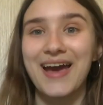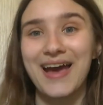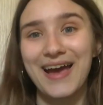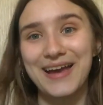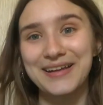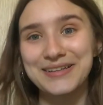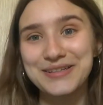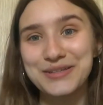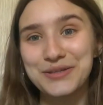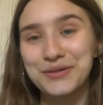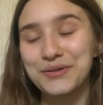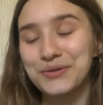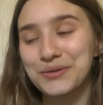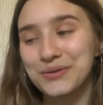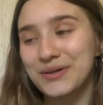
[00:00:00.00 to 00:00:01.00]
and
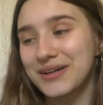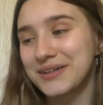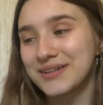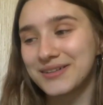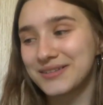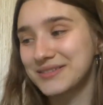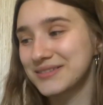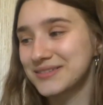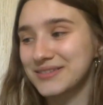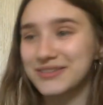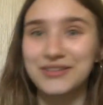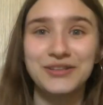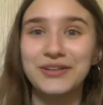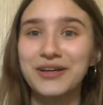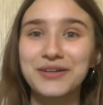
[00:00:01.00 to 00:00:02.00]
you,
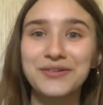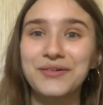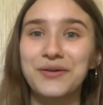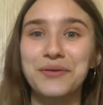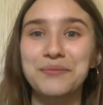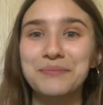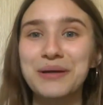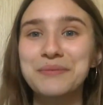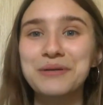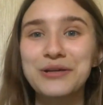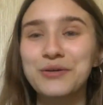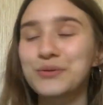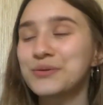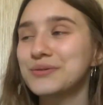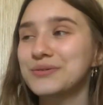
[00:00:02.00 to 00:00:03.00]
I don't know, maybe
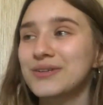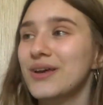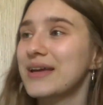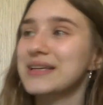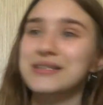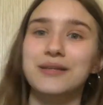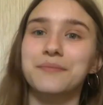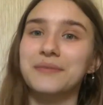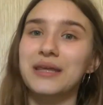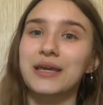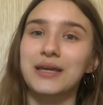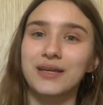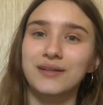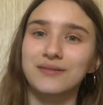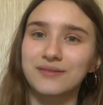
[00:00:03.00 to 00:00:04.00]
you'll like
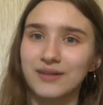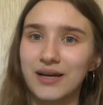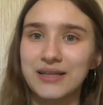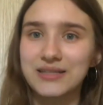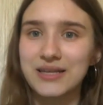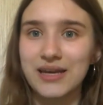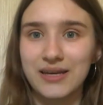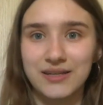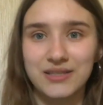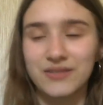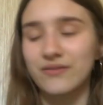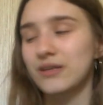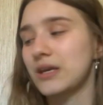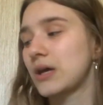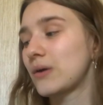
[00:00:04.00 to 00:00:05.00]
something I say in this
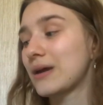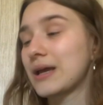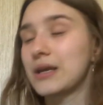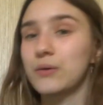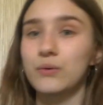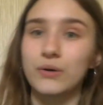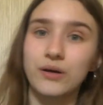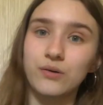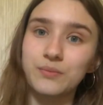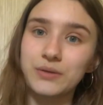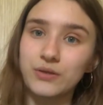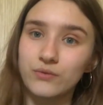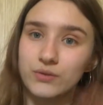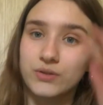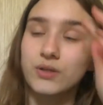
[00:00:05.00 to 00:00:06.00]
video and it will help
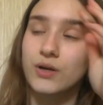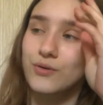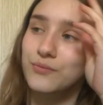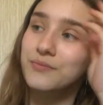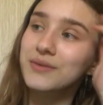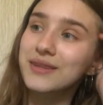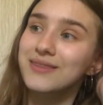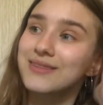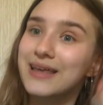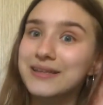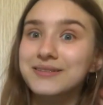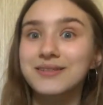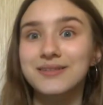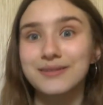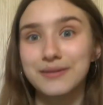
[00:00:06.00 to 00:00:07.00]
you. So
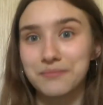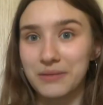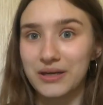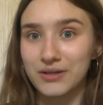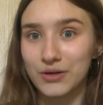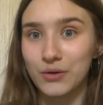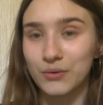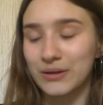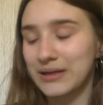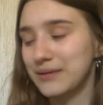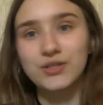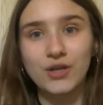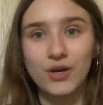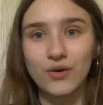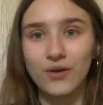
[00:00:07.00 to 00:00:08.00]
that's the main goal here.
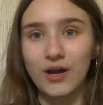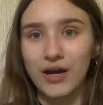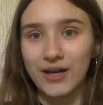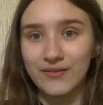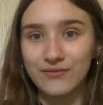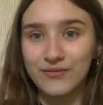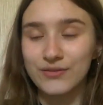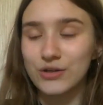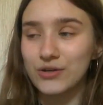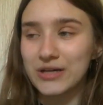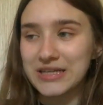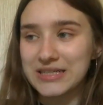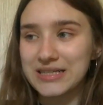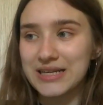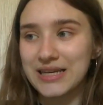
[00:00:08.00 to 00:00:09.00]
So I've
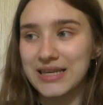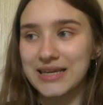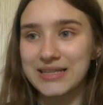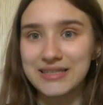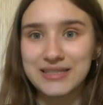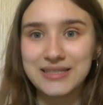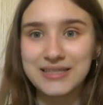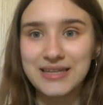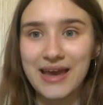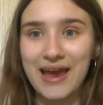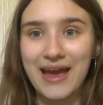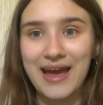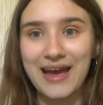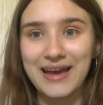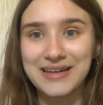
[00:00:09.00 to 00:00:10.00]
created a list
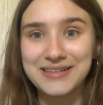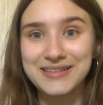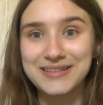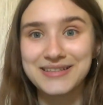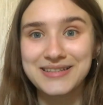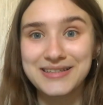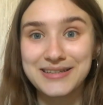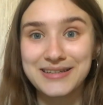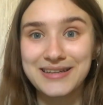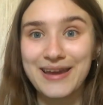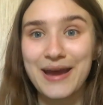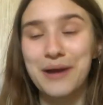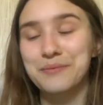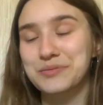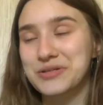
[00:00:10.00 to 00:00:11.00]
and
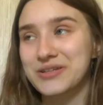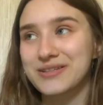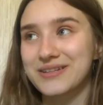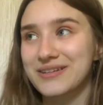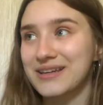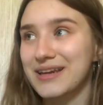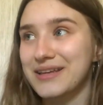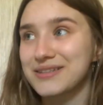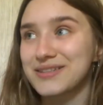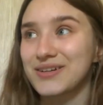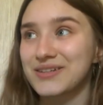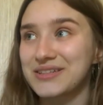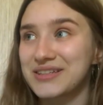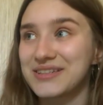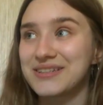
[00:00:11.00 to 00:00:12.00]
yeah, I'm just gonna get
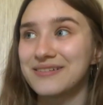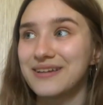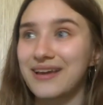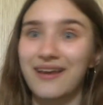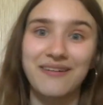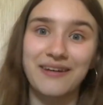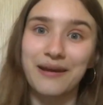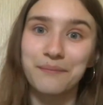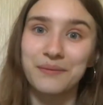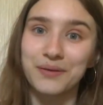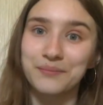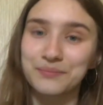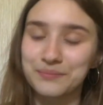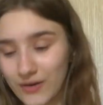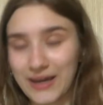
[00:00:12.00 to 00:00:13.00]
started and name
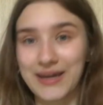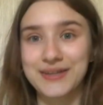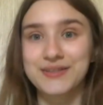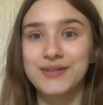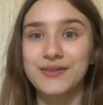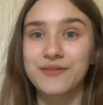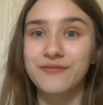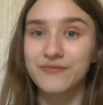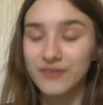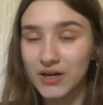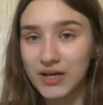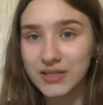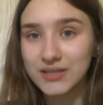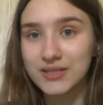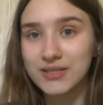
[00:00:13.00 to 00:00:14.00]
them. Okay, so the
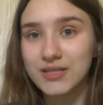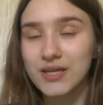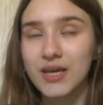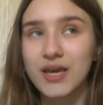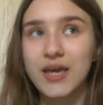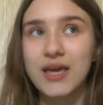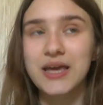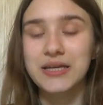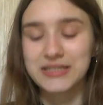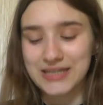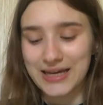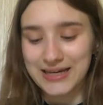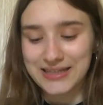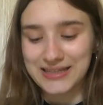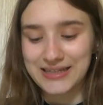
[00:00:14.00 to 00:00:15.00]
first
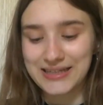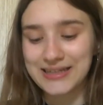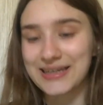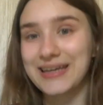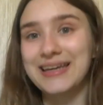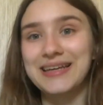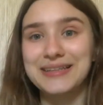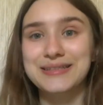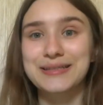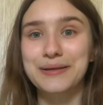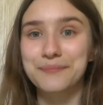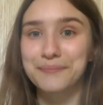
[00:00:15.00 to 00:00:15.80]
technique is